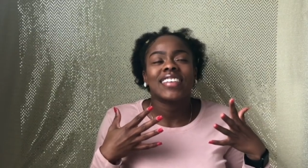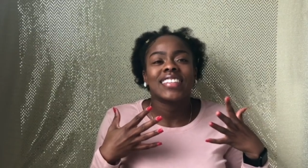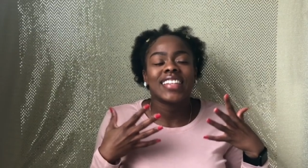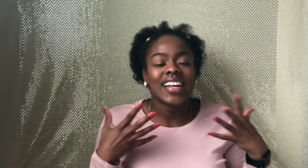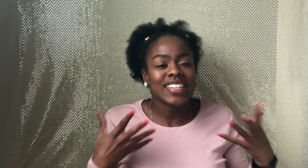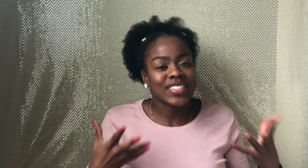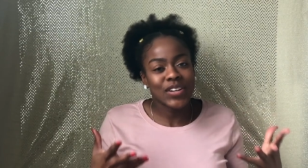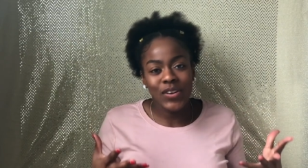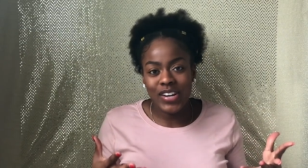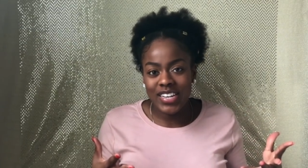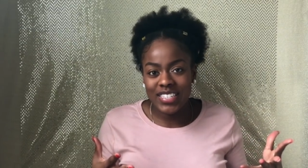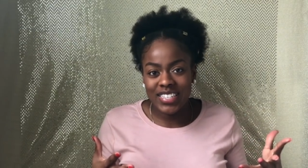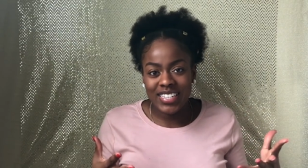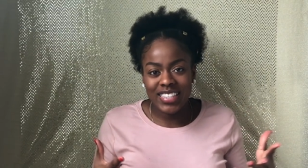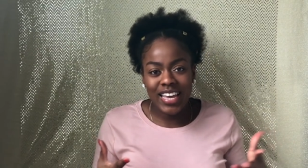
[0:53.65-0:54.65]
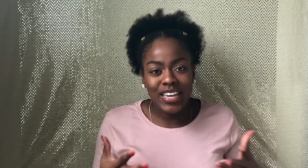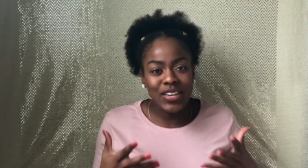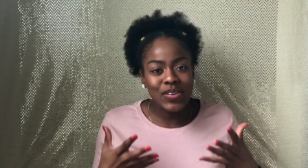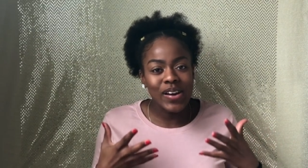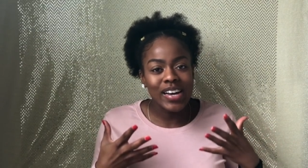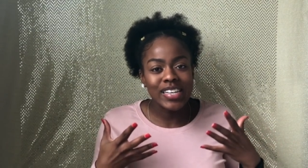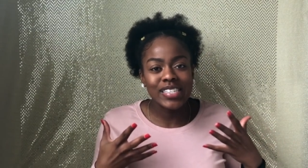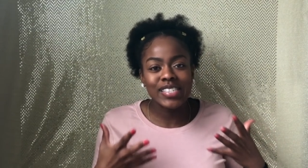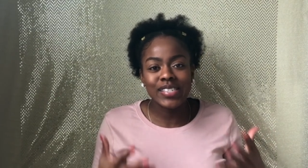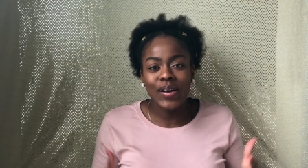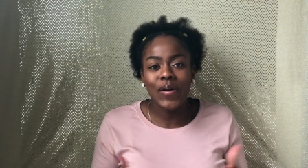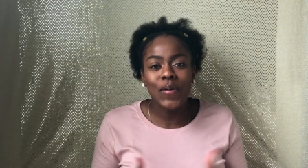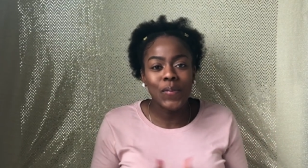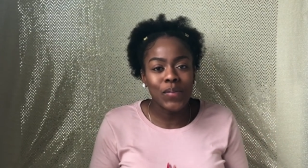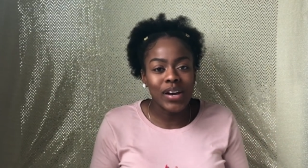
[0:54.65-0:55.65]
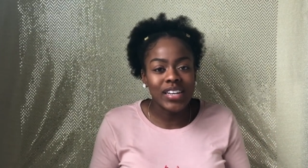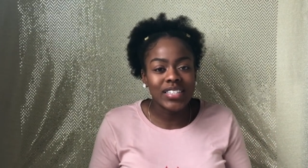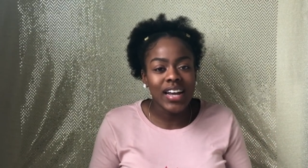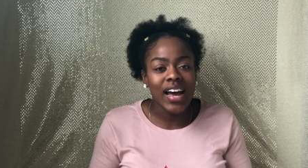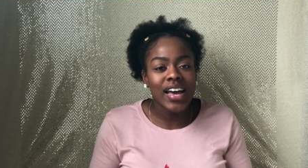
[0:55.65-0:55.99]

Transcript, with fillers: that's crazy. Thank you guys so much.